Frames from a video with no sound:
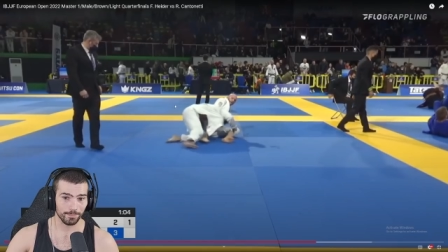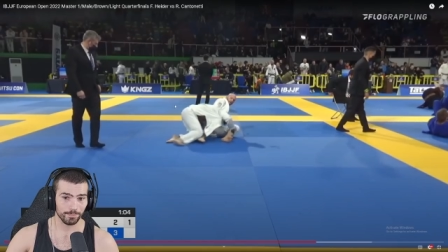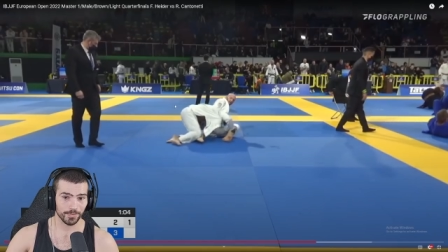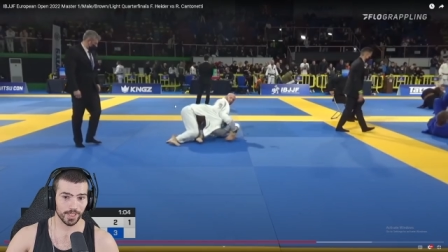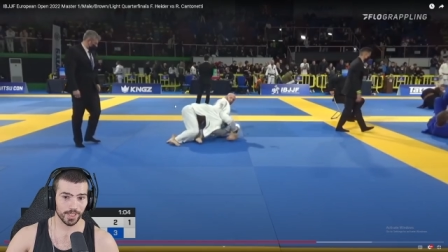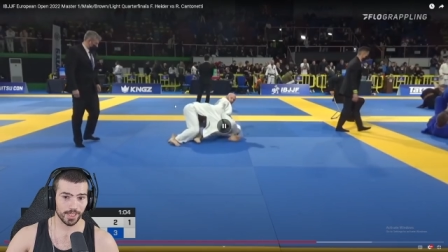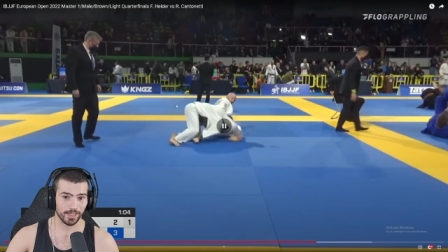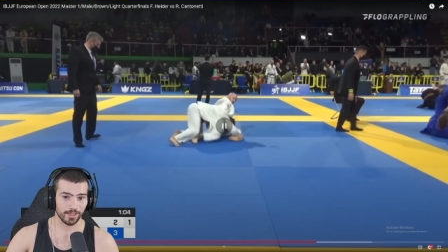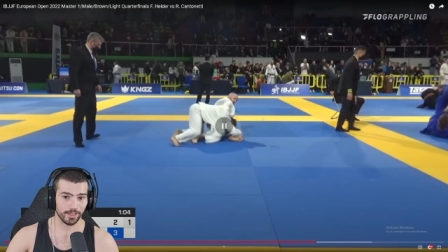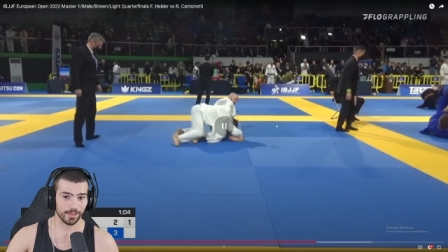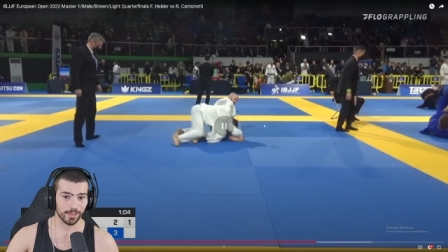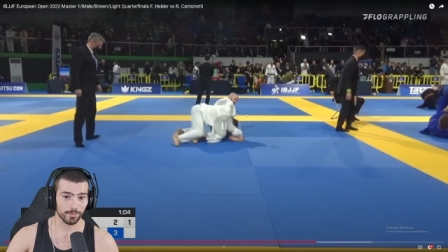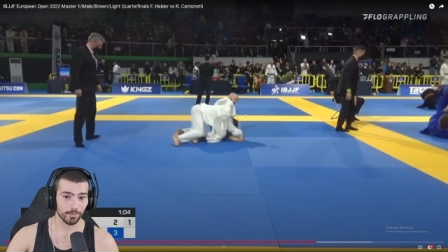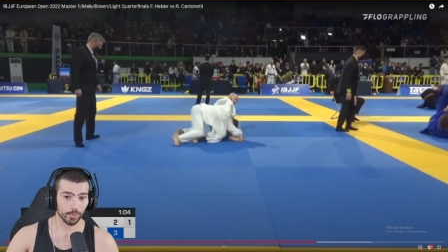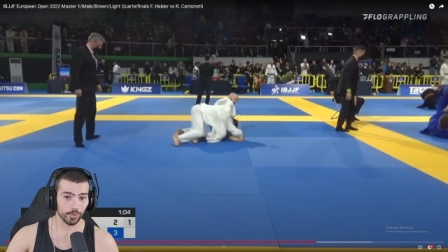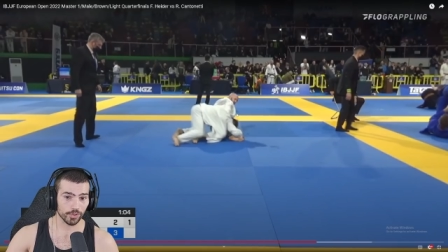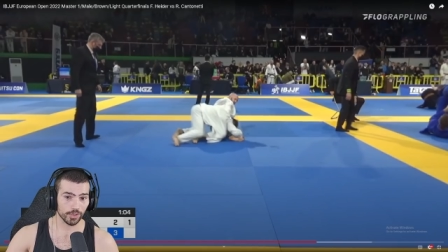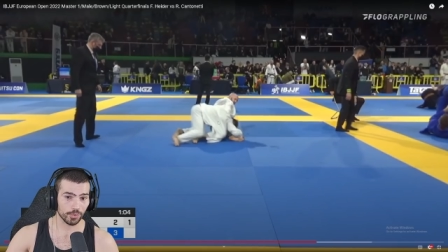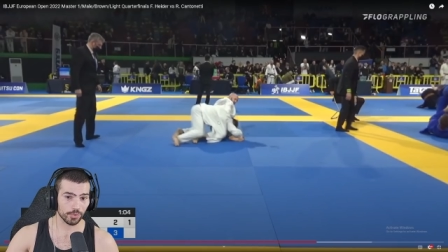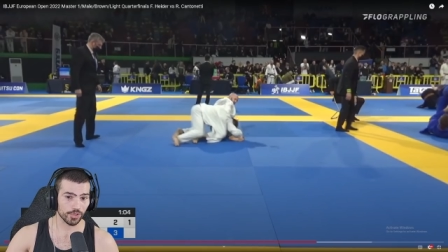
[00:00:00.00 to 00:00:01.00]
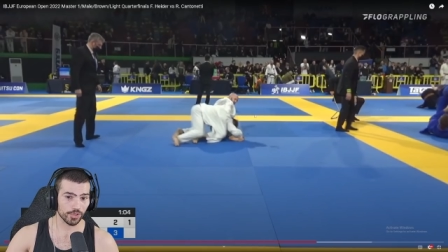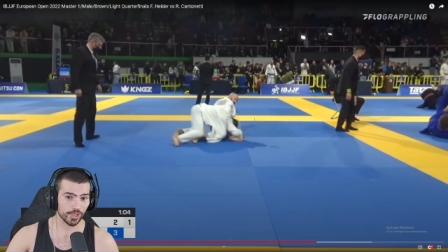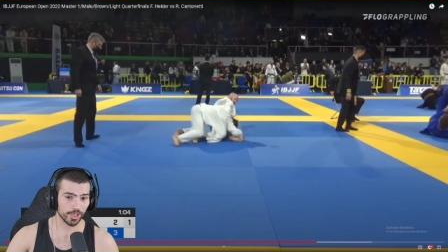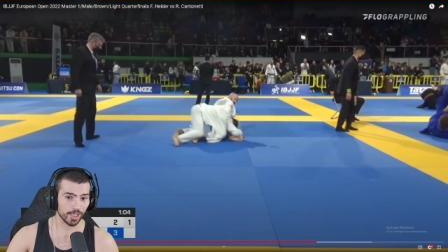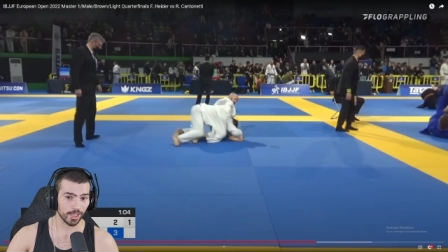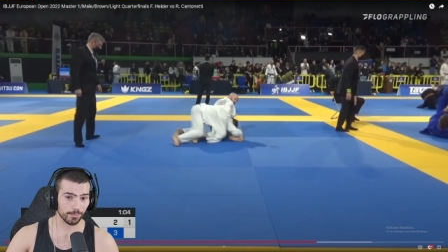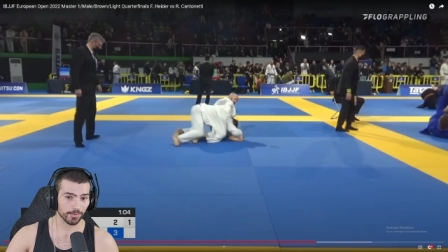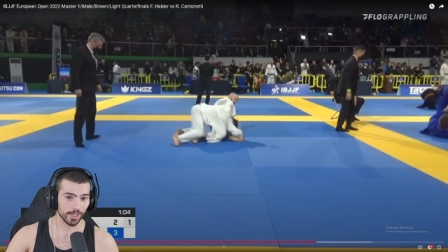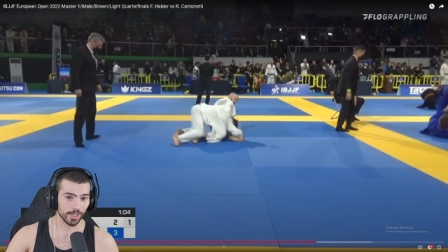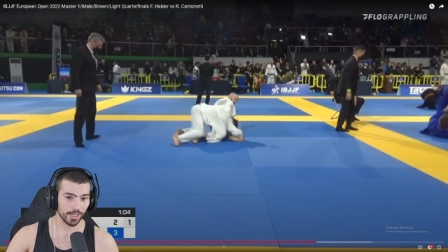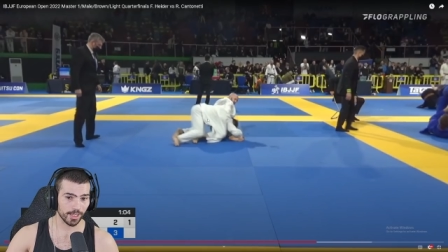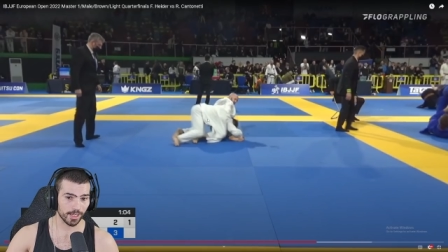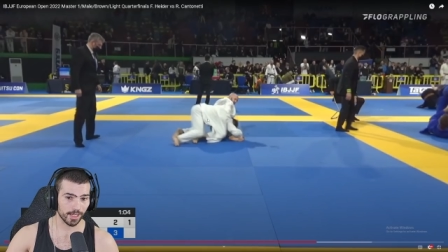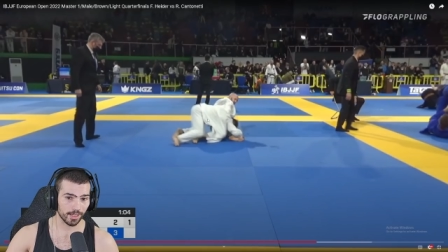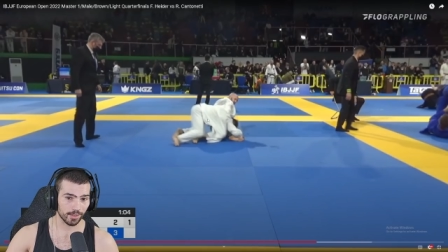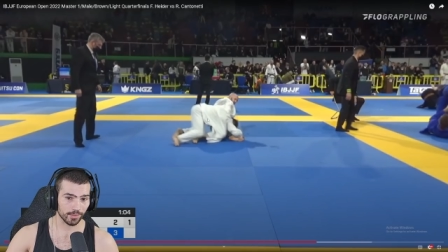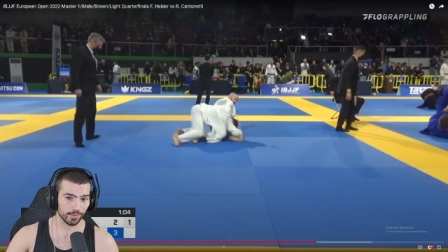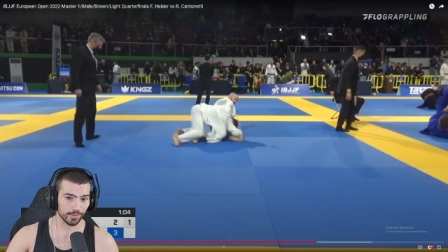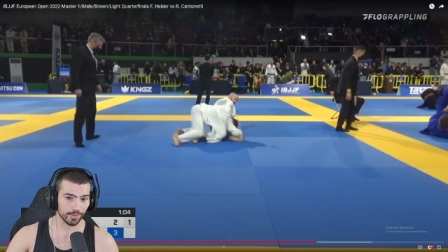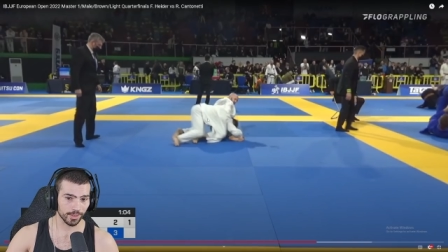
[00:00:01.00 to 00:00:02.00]
And then the more you sit up right
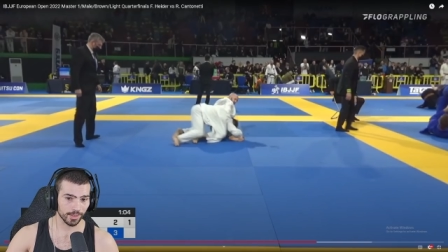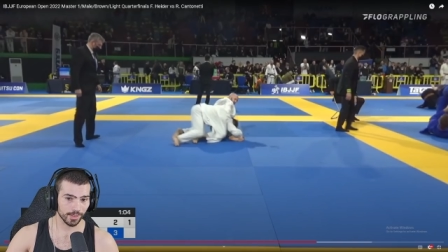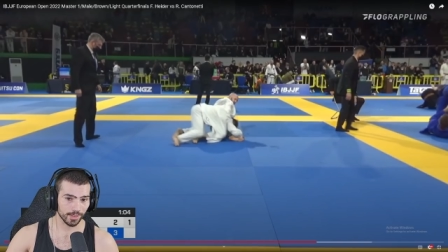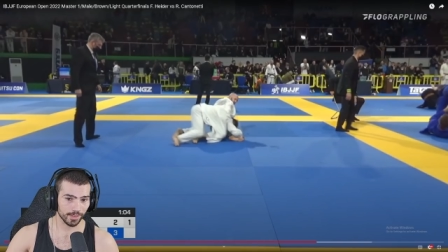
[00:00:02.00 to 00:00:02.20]
now,